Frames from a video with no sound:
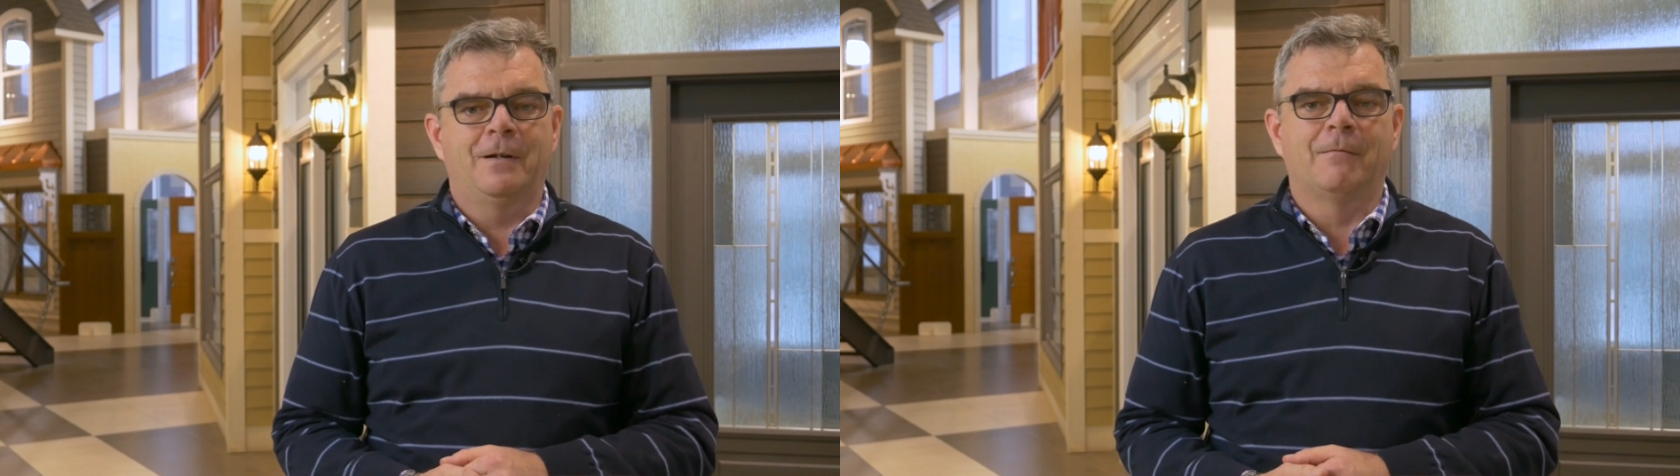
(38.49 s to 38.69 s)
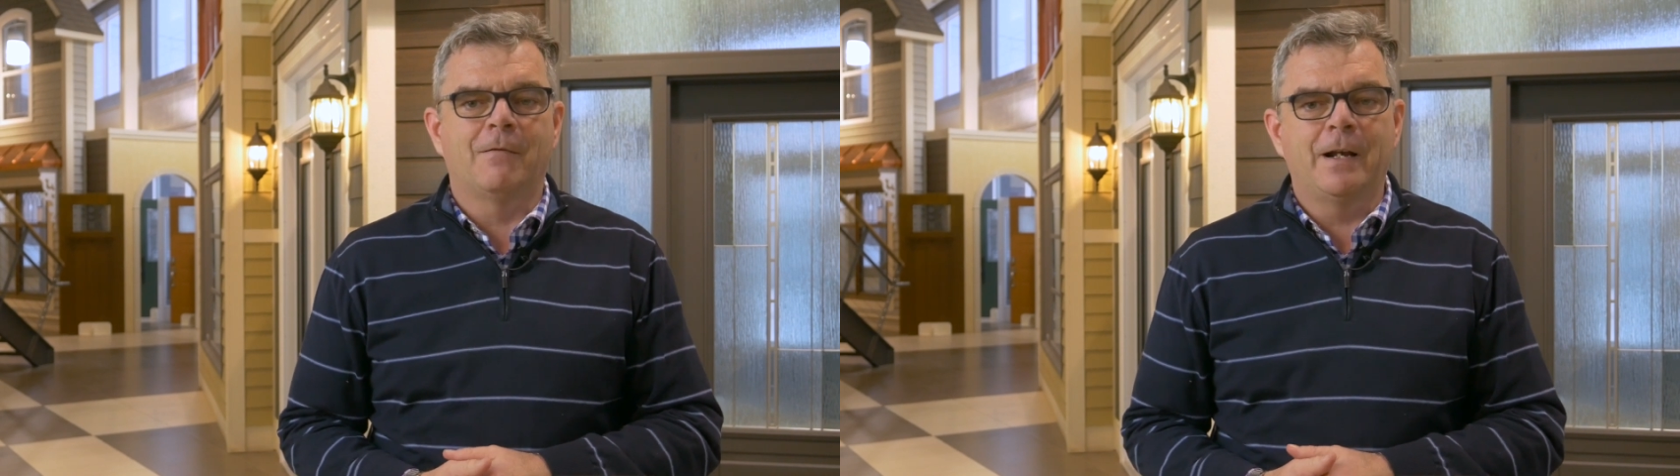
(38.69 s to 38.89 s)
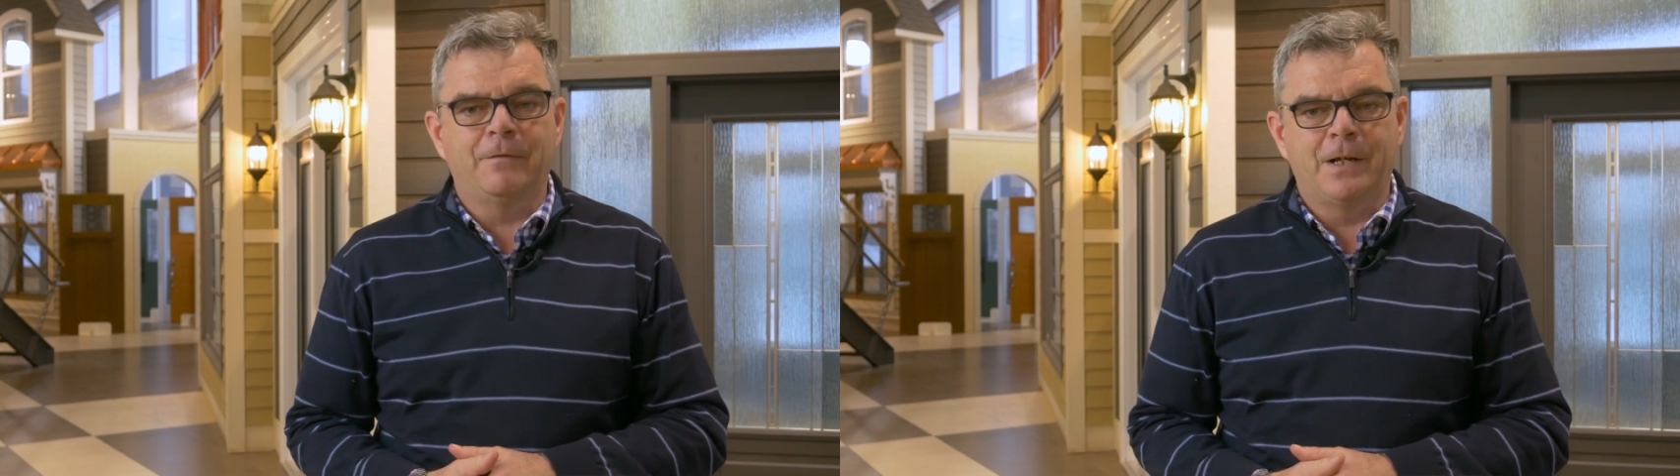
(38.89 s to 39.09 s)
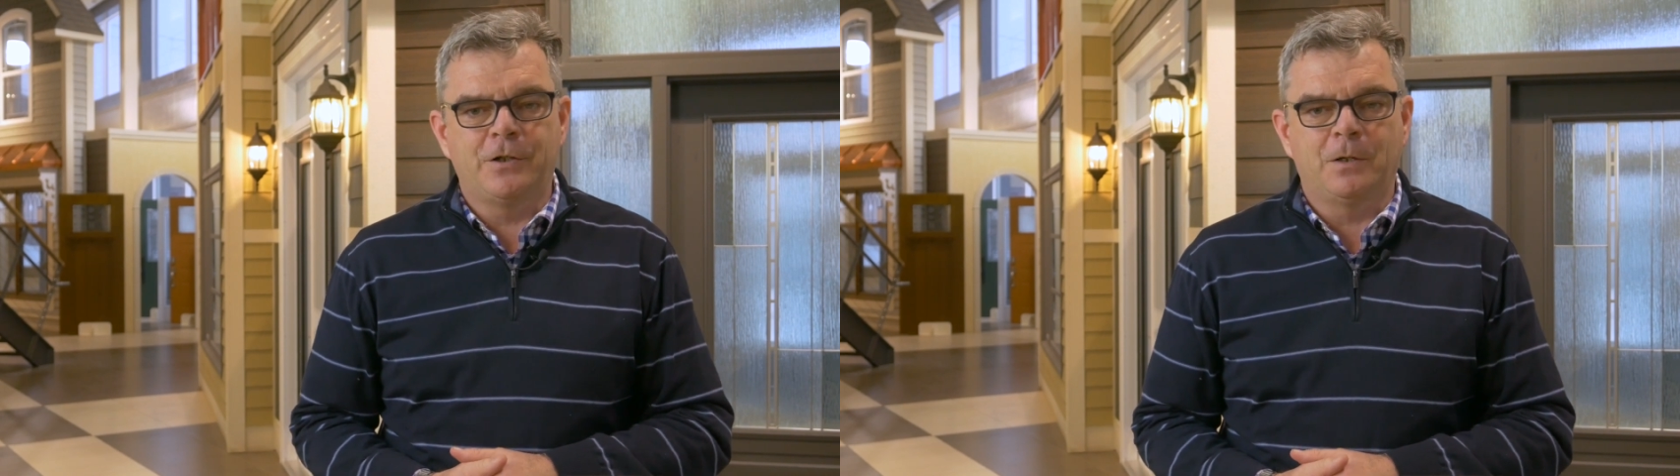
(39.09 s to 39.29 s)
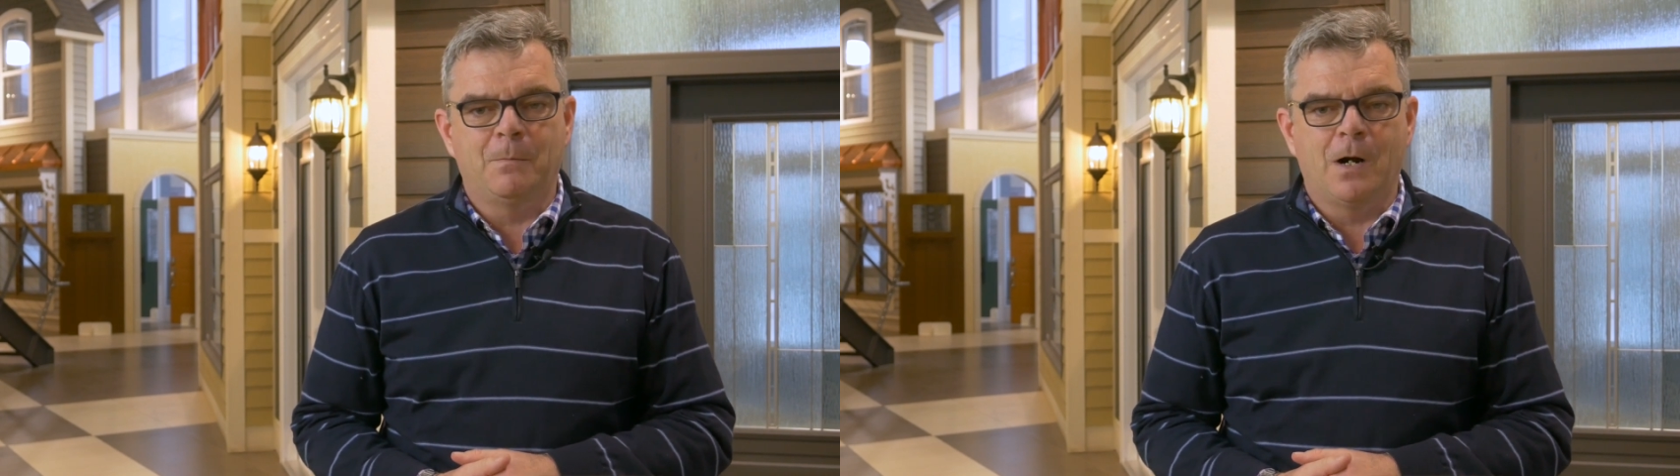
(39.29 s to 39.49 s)
and
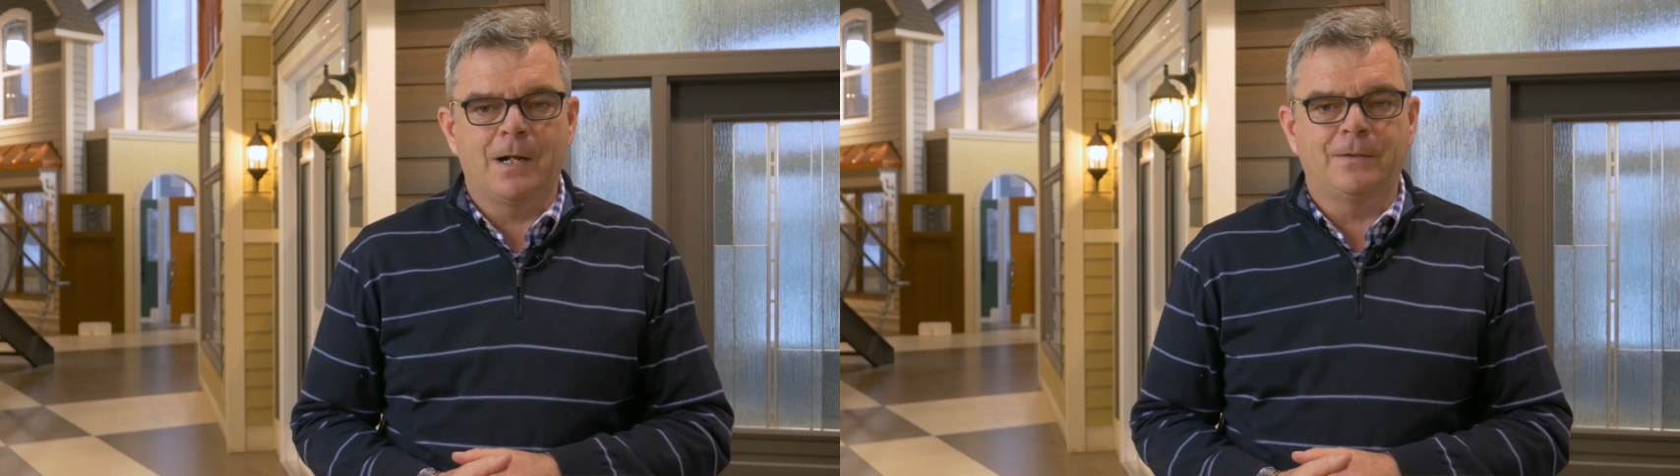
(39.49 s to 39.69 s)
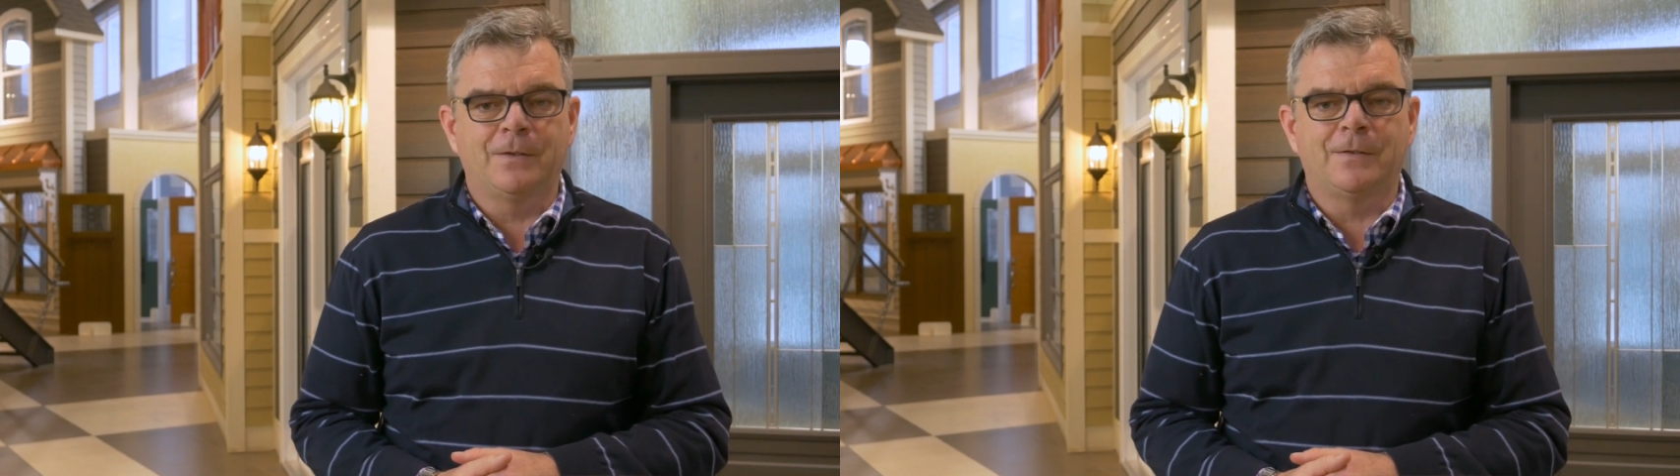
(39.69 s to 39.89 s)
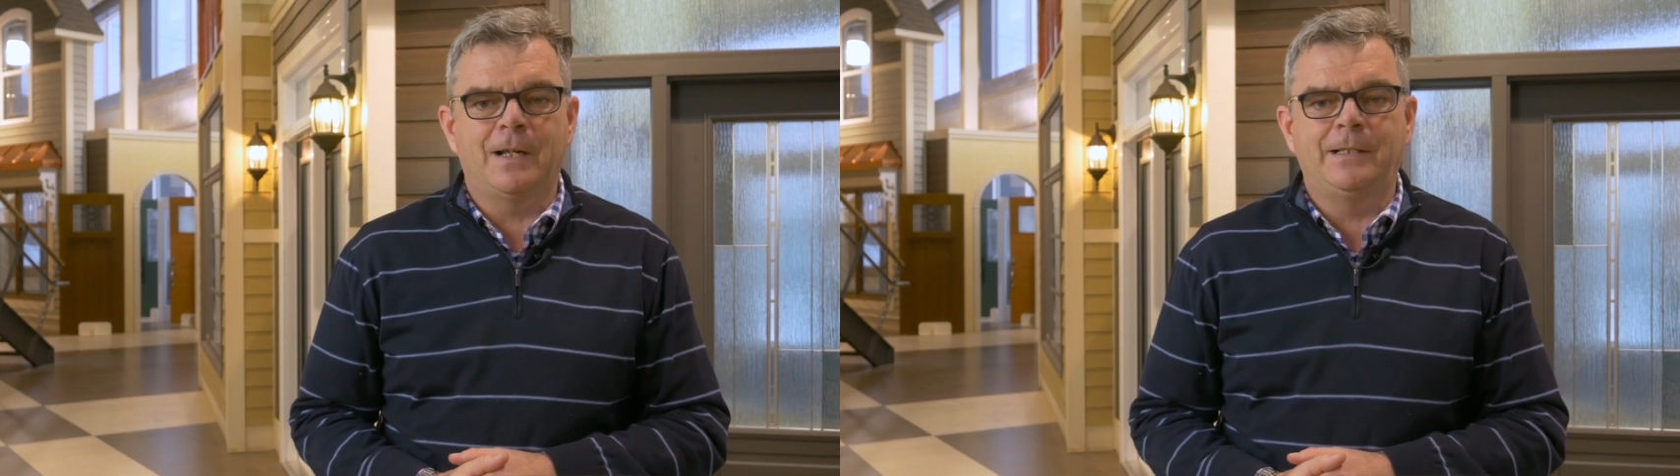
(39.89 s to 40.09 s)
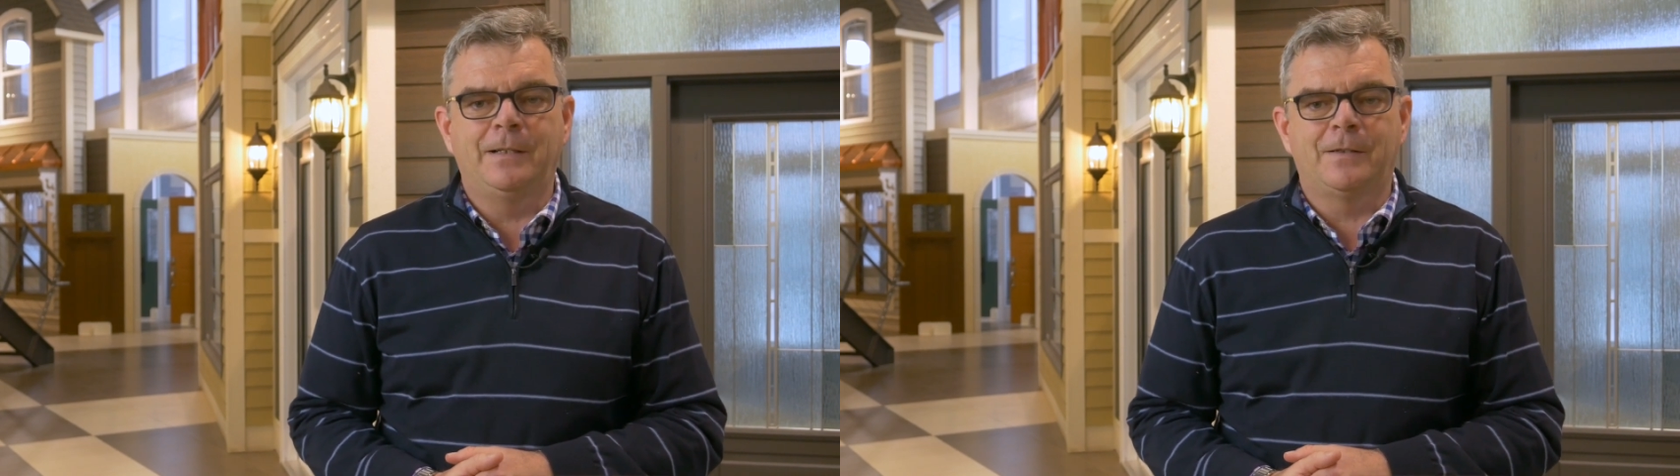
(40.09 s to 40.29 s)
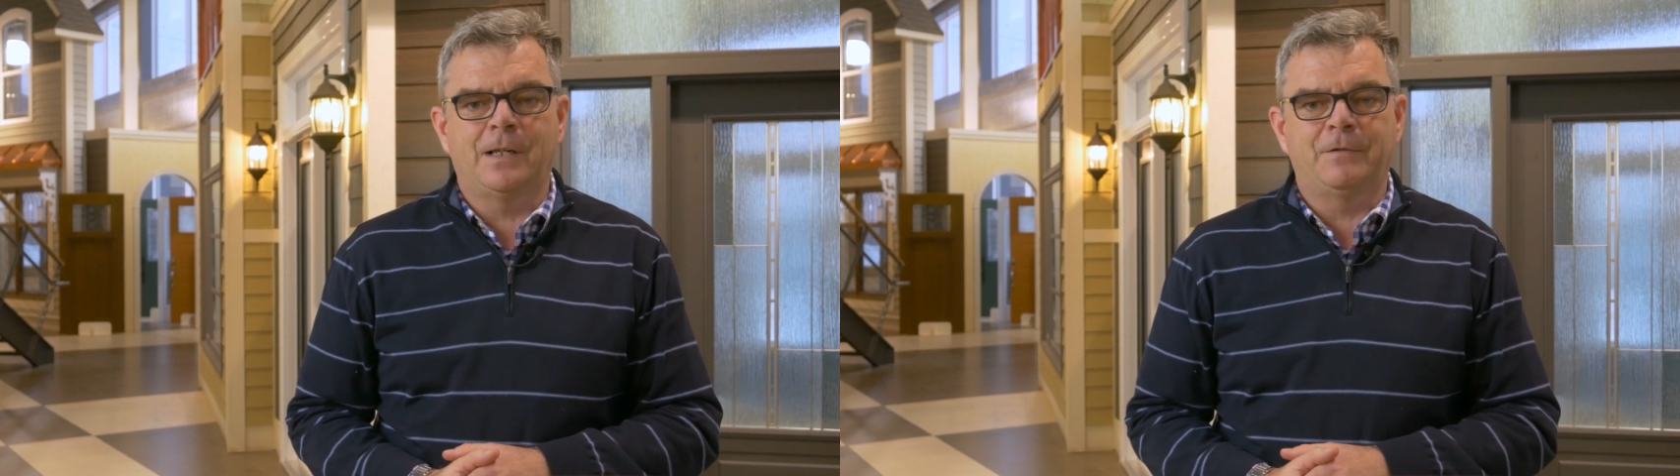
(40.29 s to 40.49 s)
renovation market since
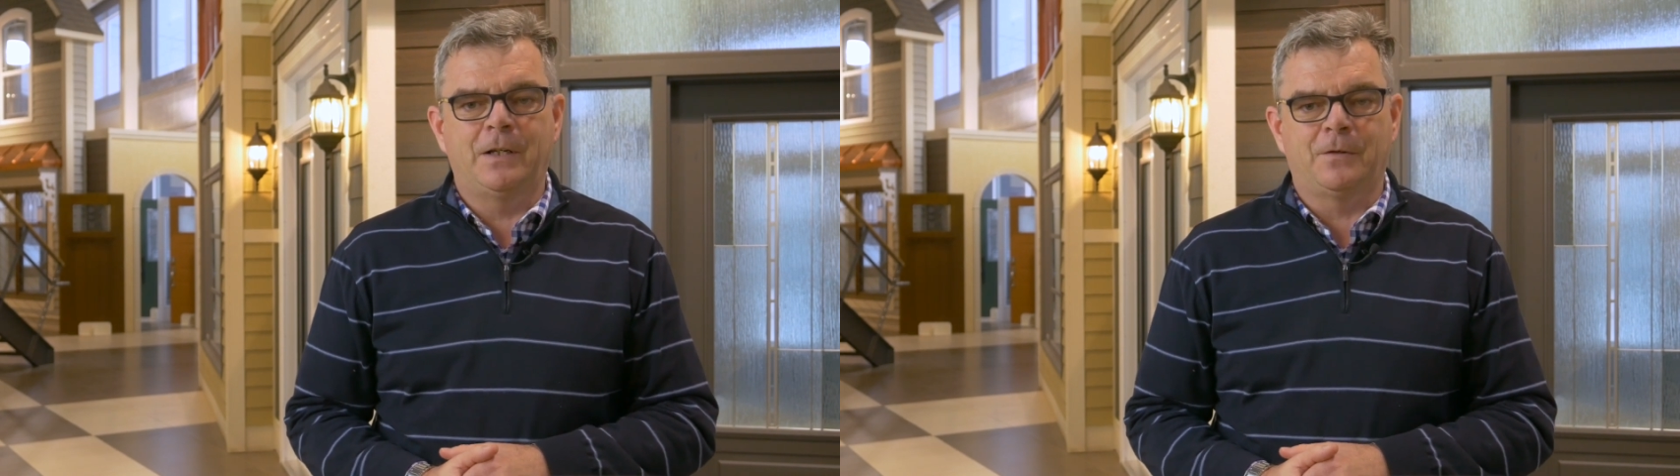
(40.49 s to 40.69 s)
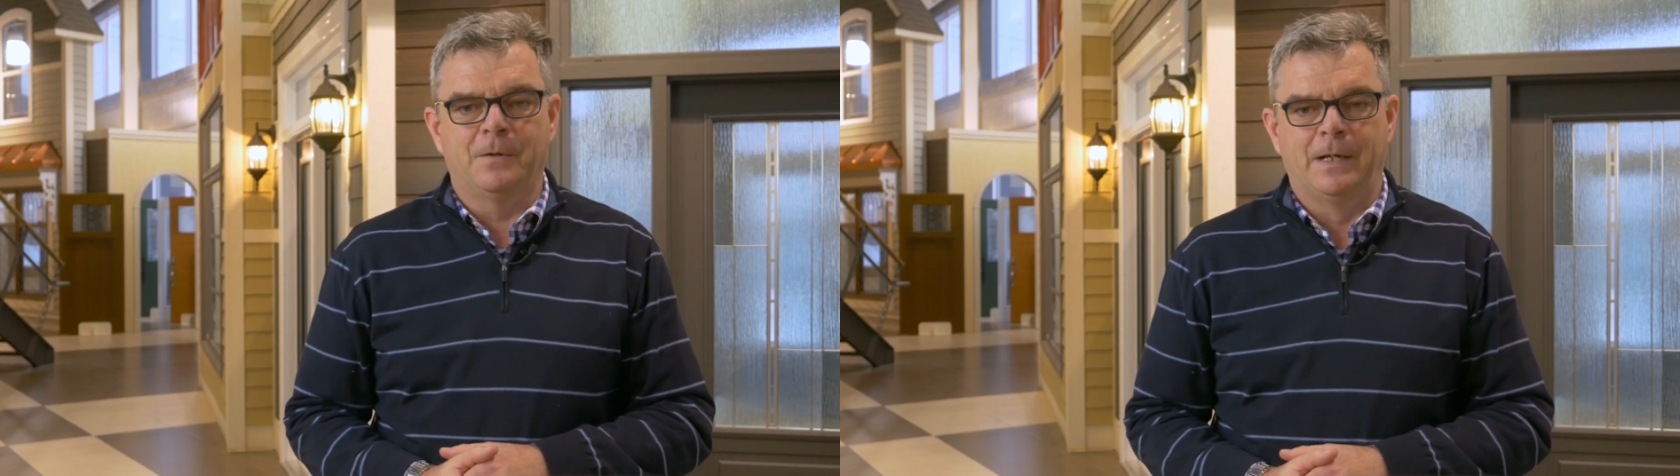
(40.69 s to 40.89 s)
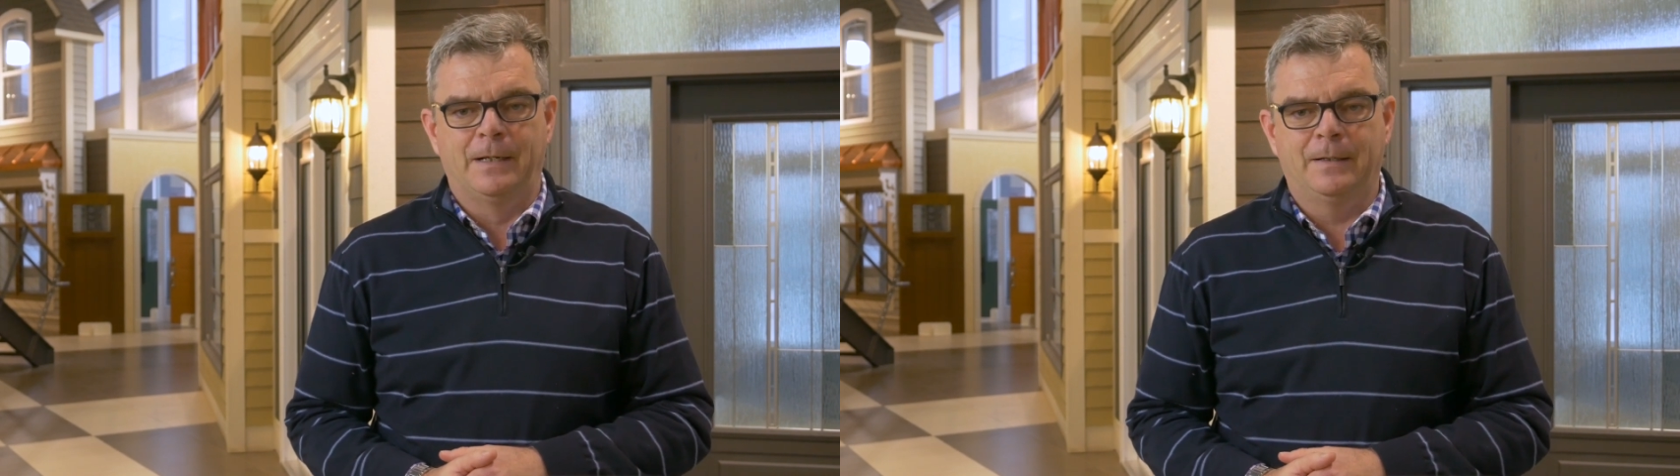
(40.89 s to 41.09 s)
1973,